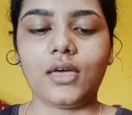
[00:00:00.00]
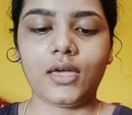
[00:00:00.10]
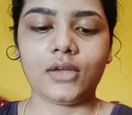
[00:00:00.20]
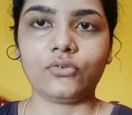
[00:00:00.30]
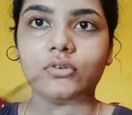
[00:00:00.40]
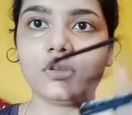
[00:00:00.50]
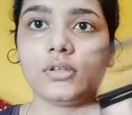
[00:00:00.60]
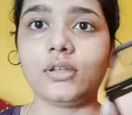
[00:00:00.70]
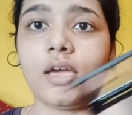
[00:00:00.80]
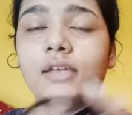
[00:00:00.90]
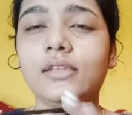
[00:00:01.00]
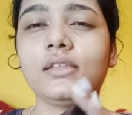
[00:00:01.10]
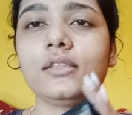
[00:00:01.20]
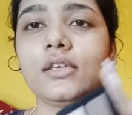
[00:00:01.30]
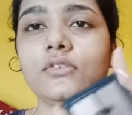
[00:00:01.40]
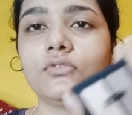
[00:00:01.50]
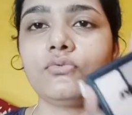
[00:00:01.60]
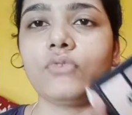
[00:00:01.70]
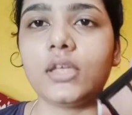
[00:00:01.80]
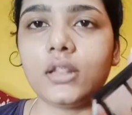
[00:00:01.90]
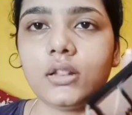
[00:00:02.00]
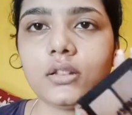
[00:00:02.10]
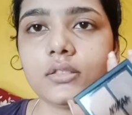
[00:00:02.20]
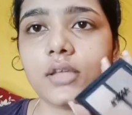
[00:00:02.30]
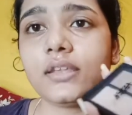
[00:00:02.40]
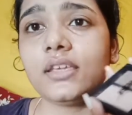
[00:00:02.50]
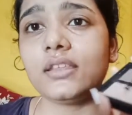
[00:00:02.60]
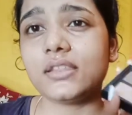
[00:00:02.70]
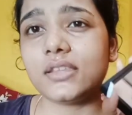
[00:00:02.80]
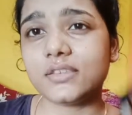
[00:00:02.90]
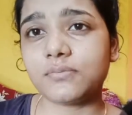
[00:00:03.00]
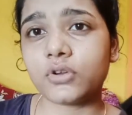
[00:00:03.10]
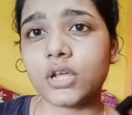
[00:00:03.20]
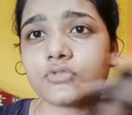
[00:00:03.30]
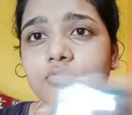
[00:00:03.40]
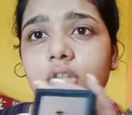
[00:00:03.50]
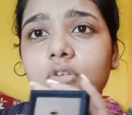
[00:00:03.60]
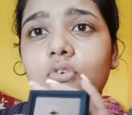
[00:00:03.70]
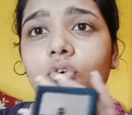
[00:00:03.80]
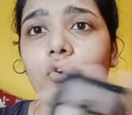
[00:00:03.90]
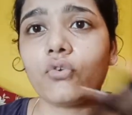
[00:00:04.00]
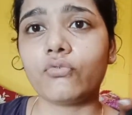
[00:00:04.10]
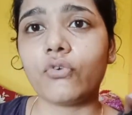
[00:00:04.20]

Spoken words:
I think these products will go